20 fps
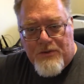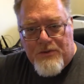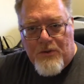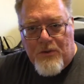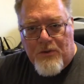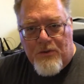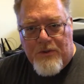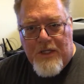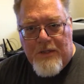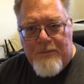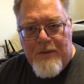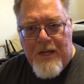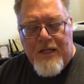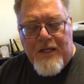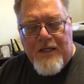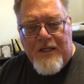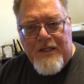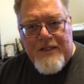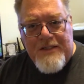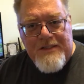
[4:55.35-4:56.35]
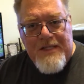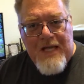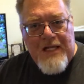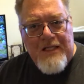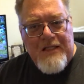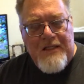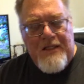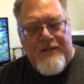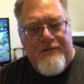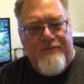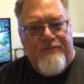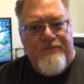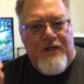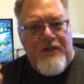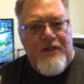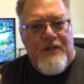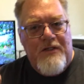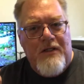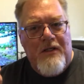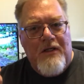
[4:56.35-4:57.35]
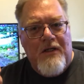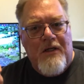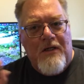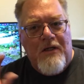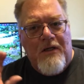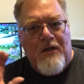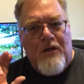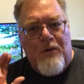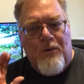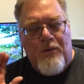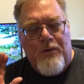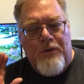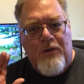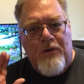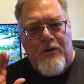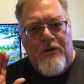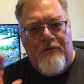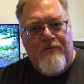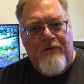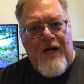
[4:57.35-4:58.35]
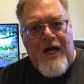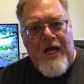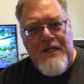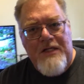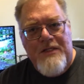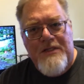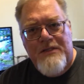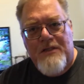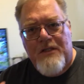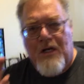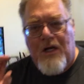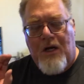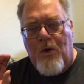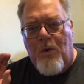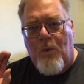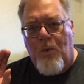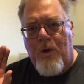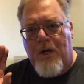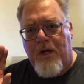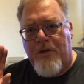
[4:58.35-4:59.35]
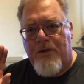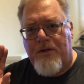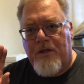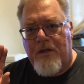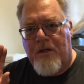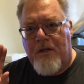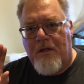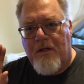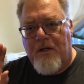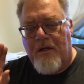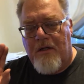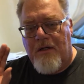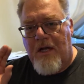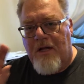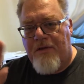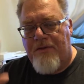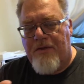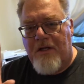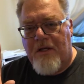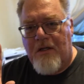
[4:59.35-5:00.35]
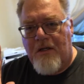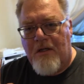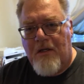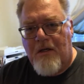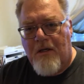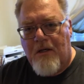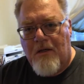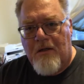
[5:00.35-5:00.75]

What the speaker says: So they make it exactly to fit your device with nothing,